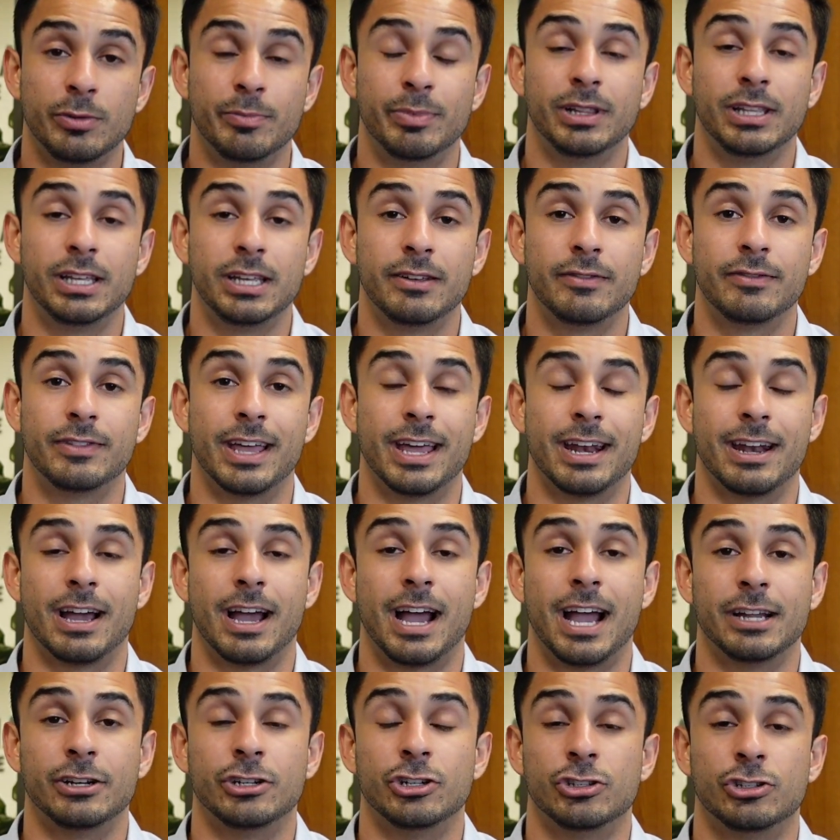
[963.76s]
believe that
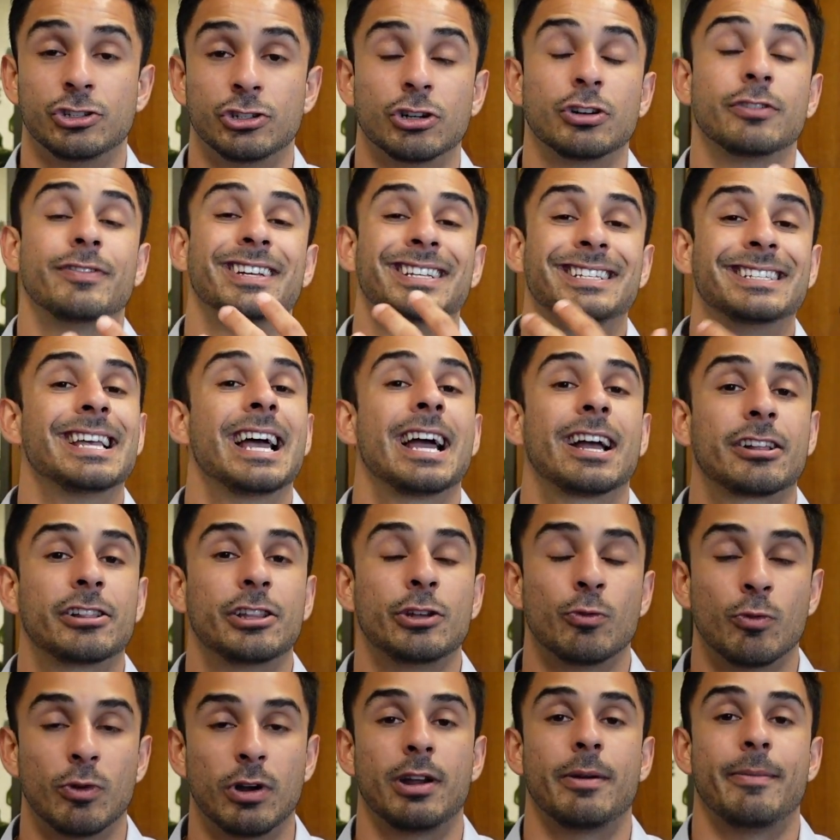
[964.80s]
I deserve exactly
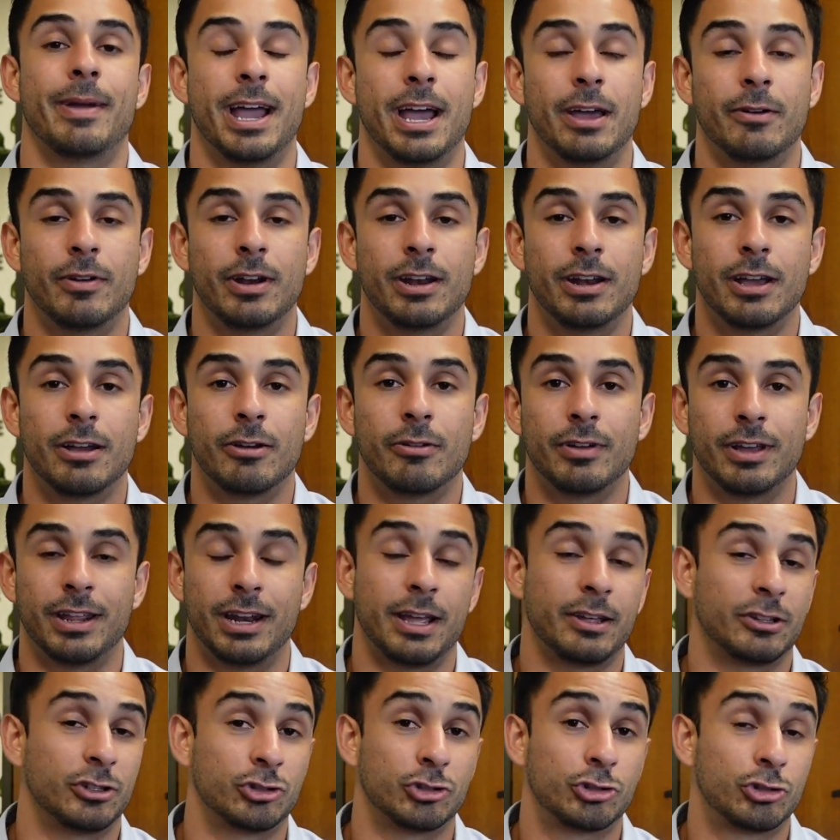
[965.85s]
where I'm at right now, and
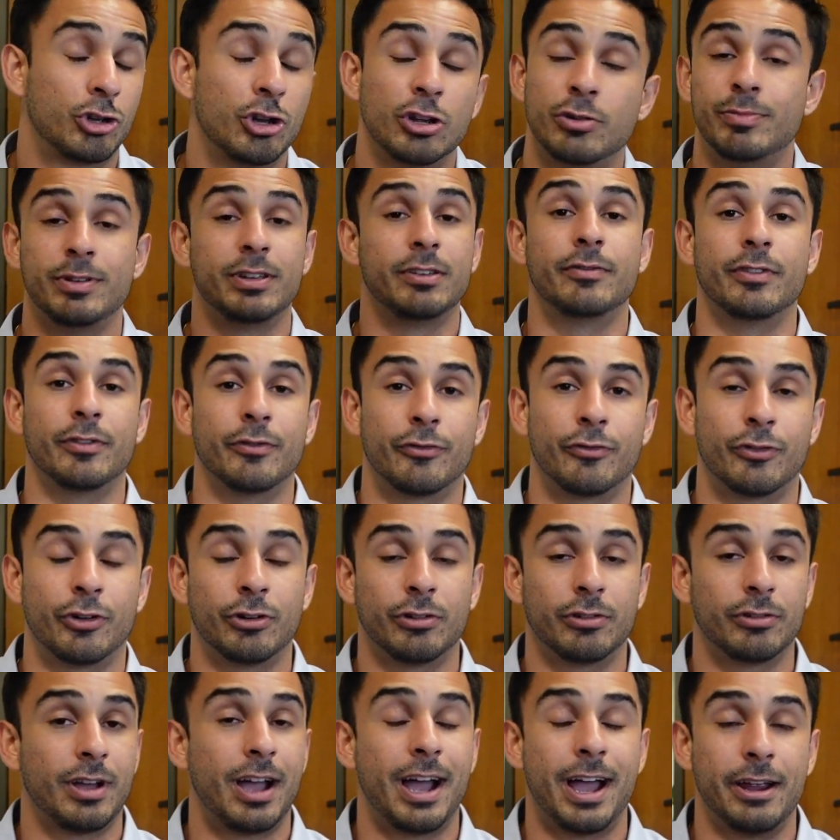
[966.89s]
I could be even
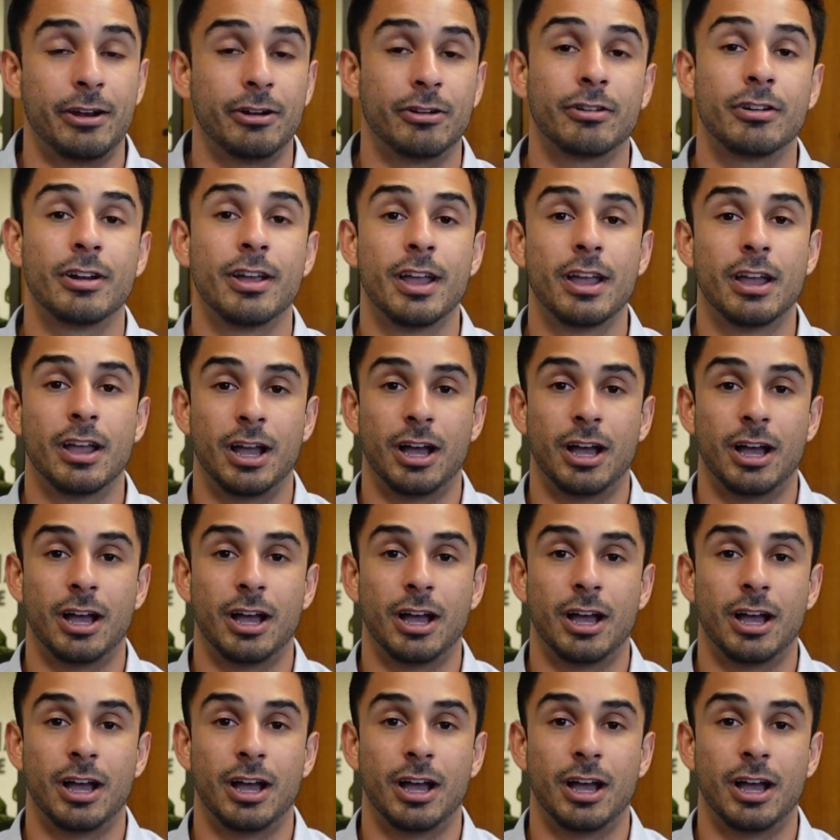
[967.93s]
higher.